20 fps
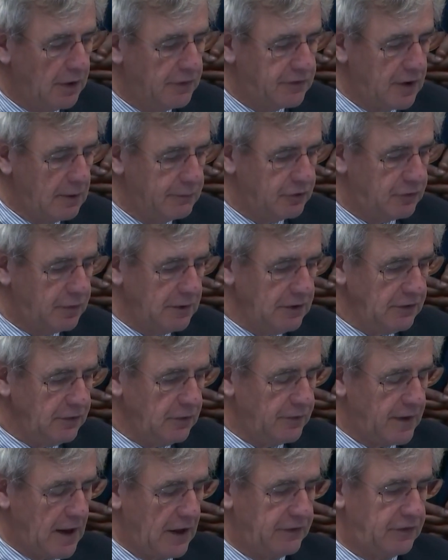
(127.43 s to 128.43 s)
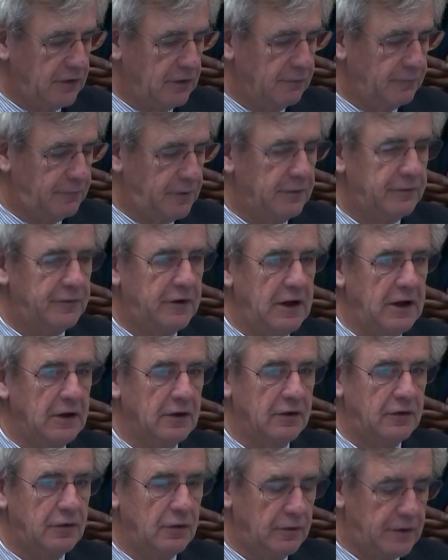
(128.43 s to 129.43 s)
So between
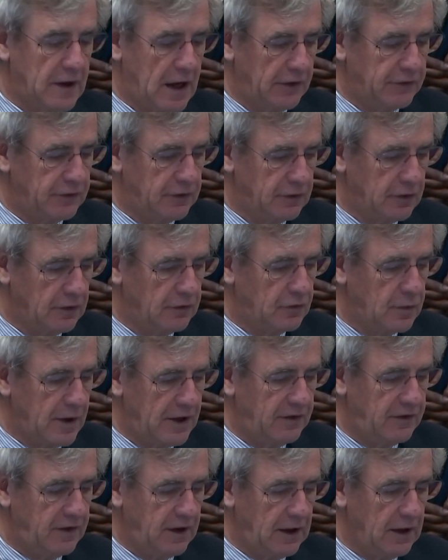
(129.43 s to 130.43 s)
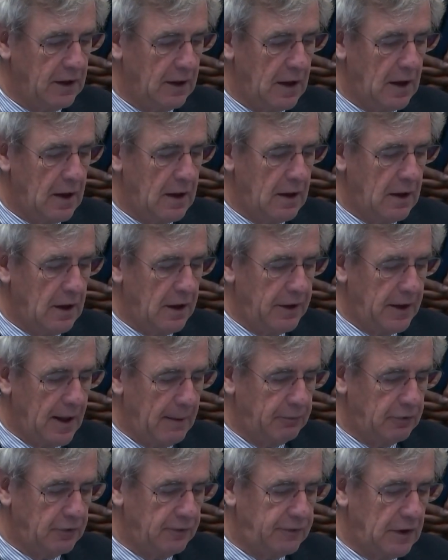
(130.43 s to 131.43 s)
2015 and 2020, a
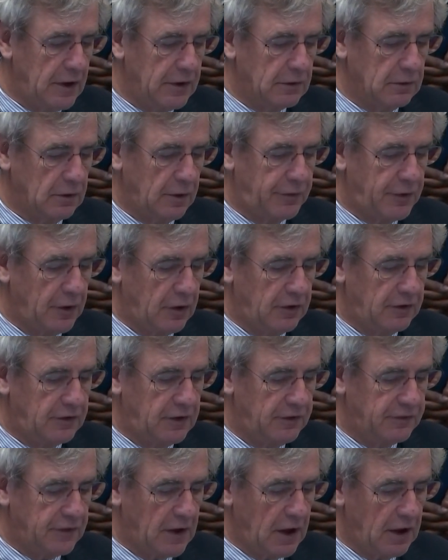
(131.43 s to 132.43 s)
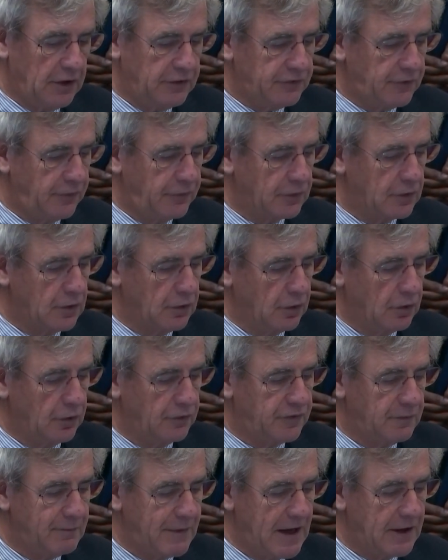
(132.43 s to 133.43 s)
number of local authorities asked the
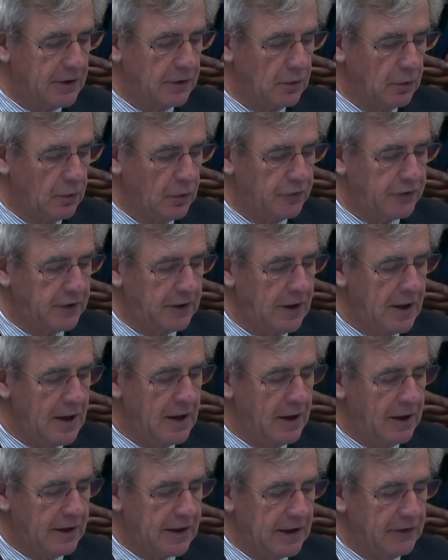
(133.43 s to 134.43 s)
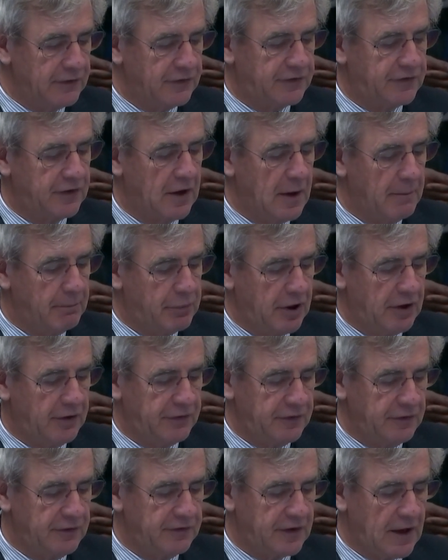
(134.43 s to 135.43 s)
court to make an order against
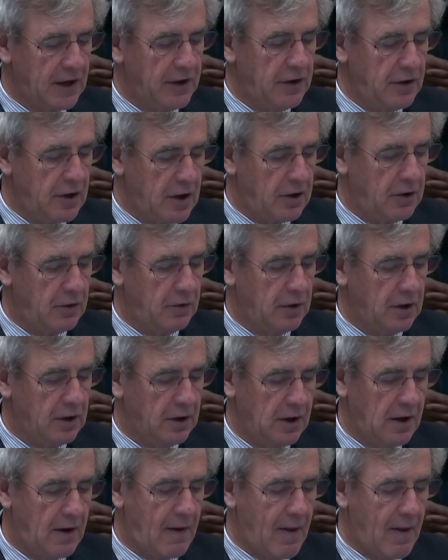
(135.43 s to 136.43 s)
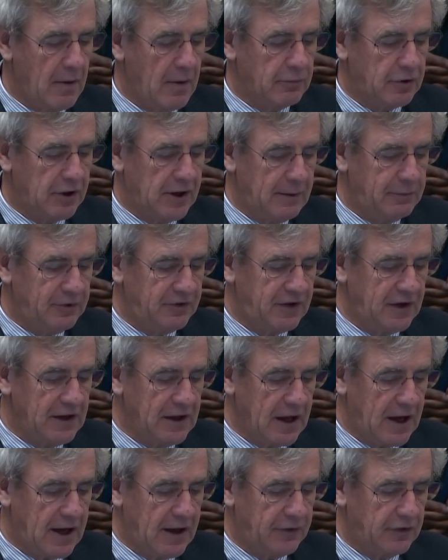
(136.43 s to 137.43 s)
persons unknown,
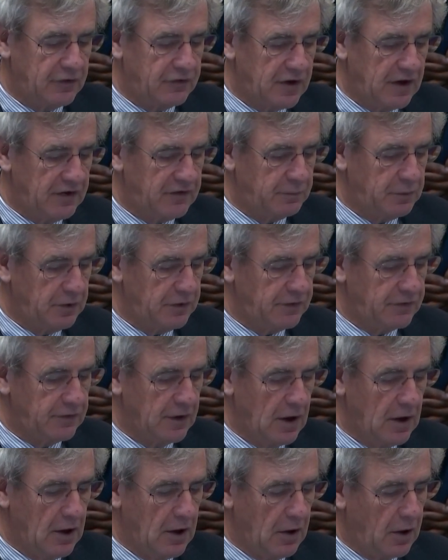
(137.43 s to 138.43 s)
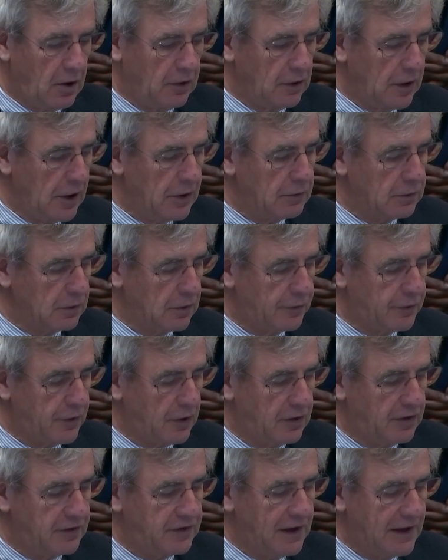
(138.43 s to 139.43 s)
prohibiting either trespass on local
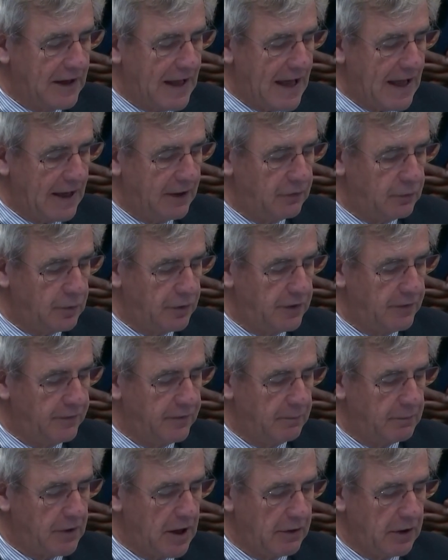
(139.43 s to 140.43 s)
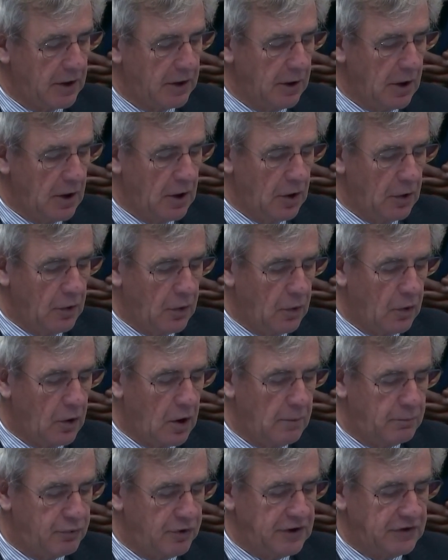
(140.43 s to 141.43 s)
authority land within the borough
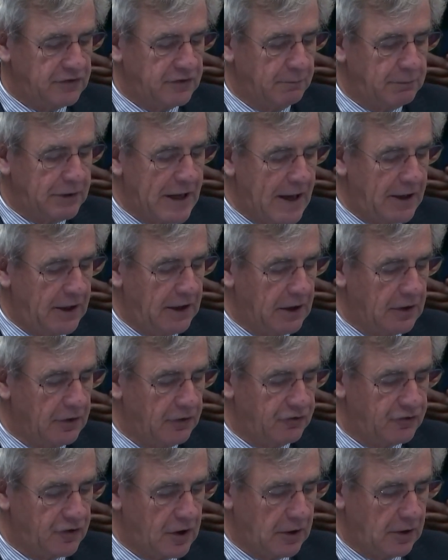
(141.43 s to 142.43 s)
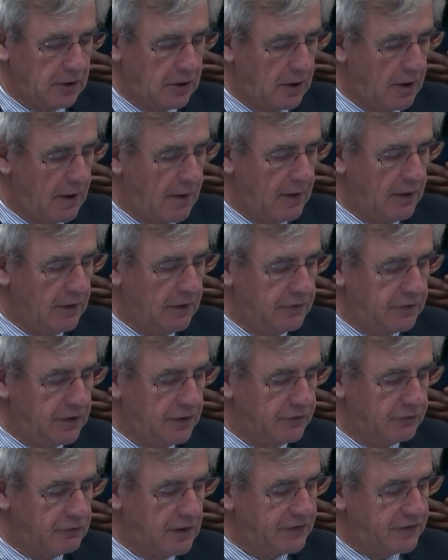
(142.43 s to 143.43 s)
or a breach of planning control,
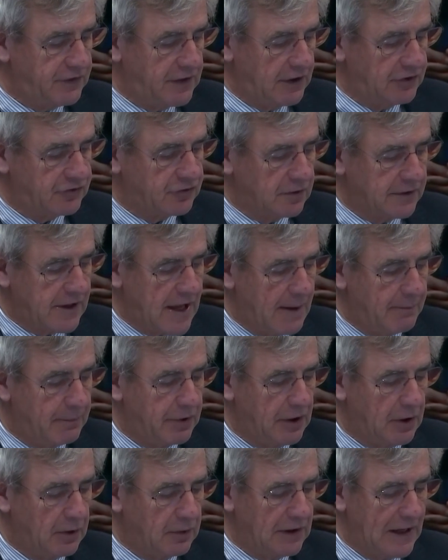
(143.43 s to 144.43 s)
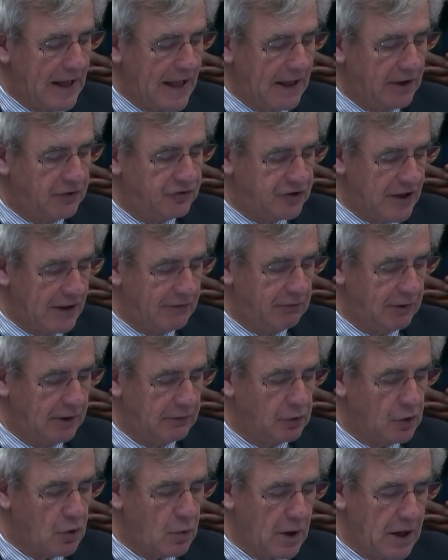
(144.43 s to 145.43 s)
since residential camping on land
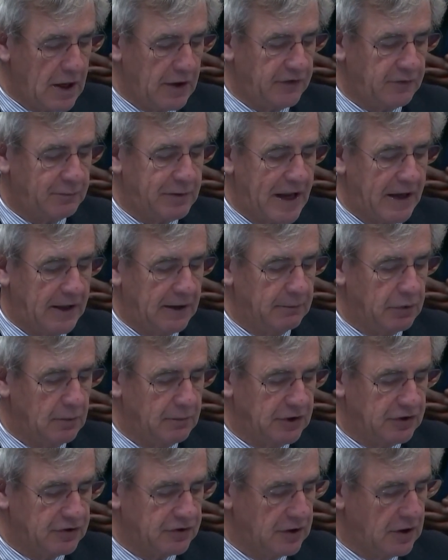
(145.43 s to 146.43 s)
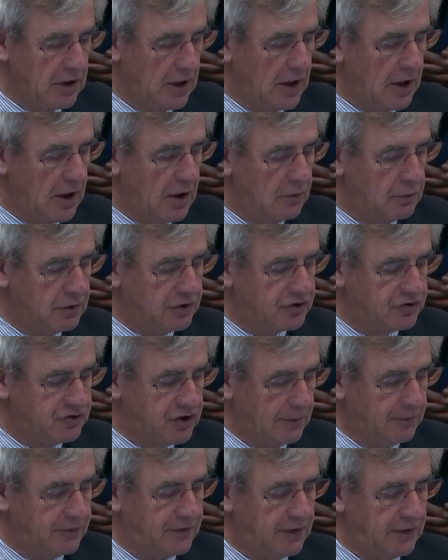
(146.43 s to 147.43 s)
generally requires planning permission, which
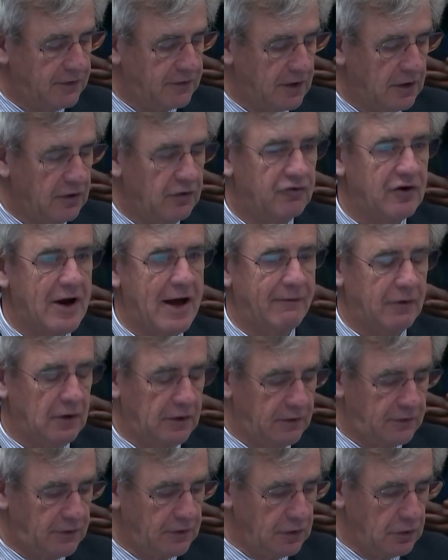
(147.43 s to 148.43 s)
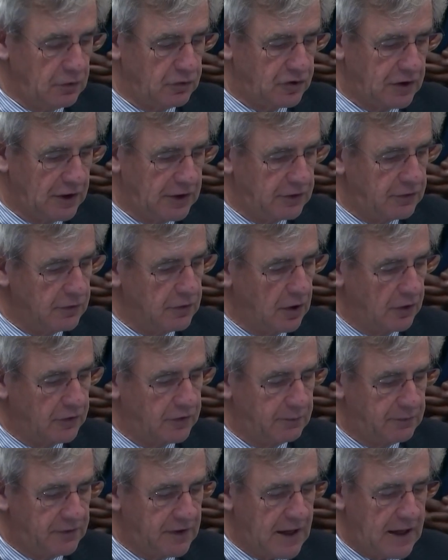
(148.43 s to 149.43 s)
gypsies and travellers usually do
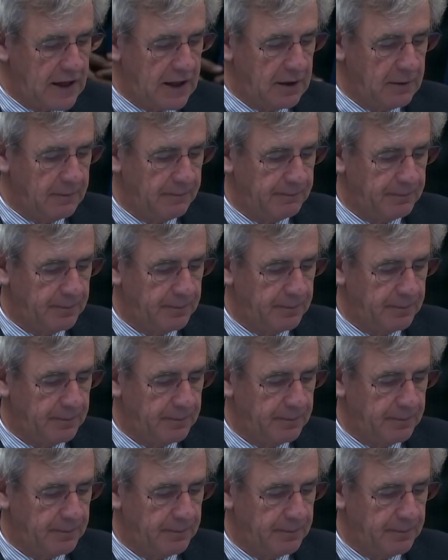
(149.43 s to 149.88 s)
not obtain.